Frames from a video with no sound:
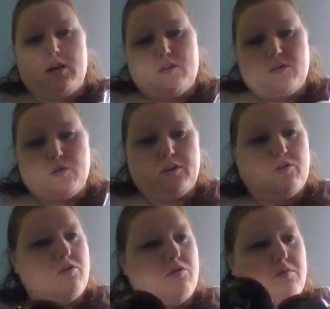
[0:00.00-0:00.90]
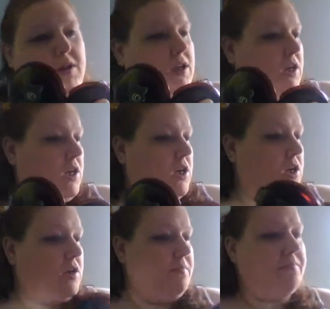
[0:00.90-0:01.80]
It's going to be,
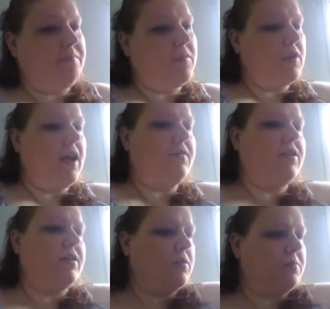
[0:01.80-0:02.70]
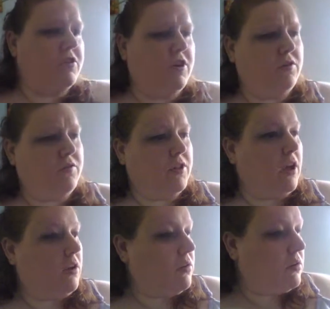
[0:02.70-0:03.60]
I have a different brush I use for that.